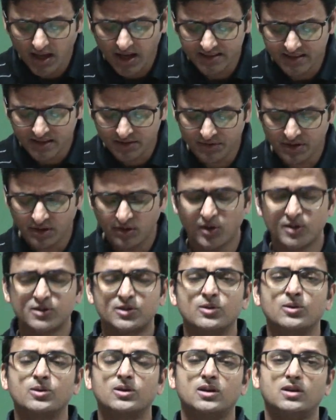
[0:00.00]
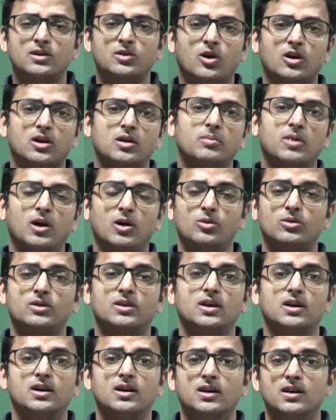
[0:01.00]
And then we'll also talk
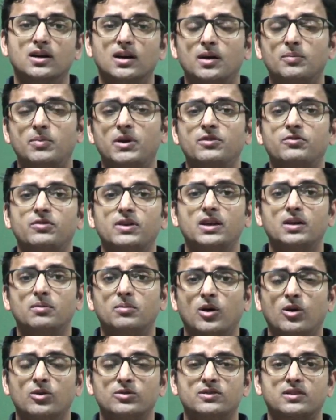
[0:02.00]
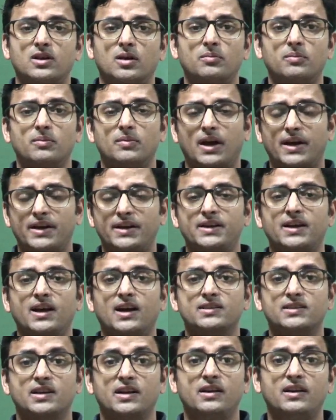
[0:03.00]
about uh, briefly about some
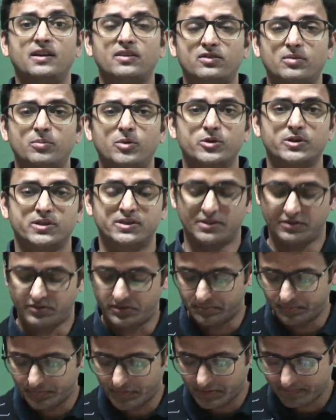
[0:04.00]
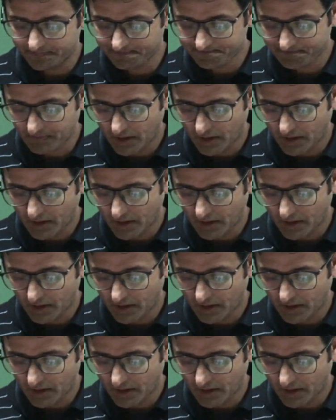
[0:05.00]
ideas in distributed systems.